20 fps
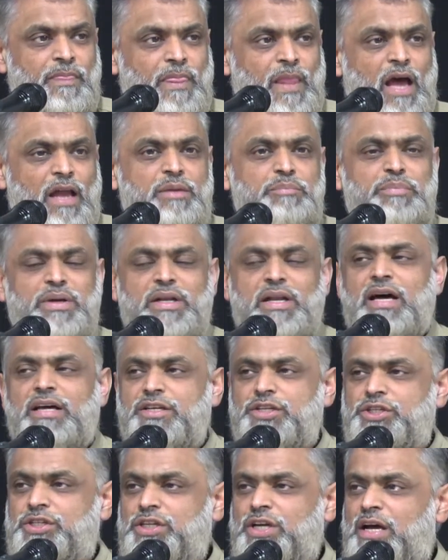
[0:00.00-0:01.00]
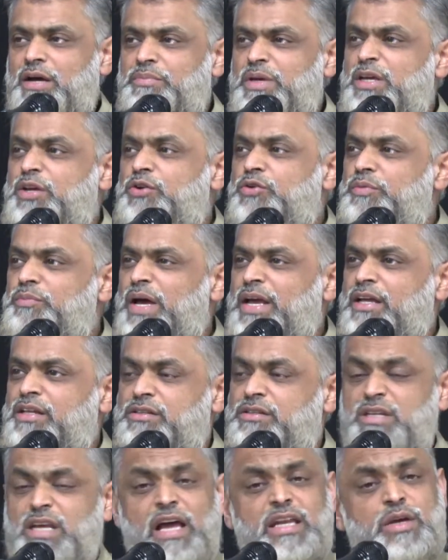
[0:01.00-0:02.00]
And in Bilad al-Sham he
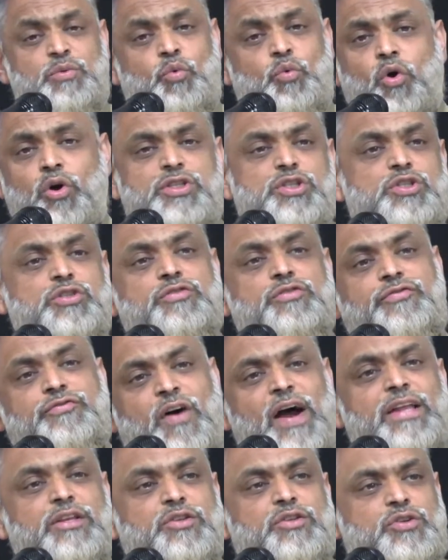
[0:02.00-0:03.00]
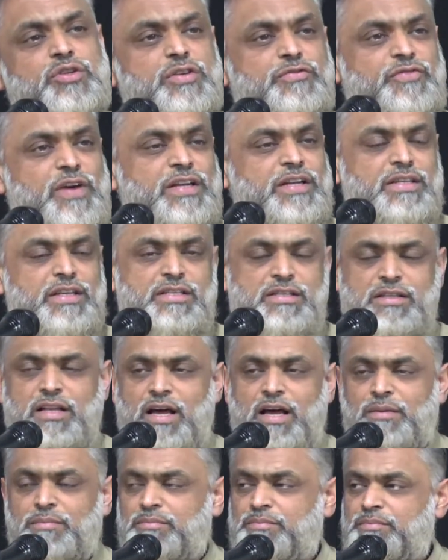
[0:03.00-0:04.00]
remains, and he wants to fight to defend
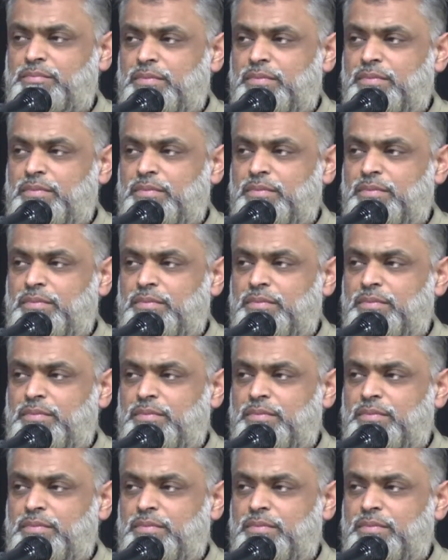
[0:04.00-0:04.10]
Islam.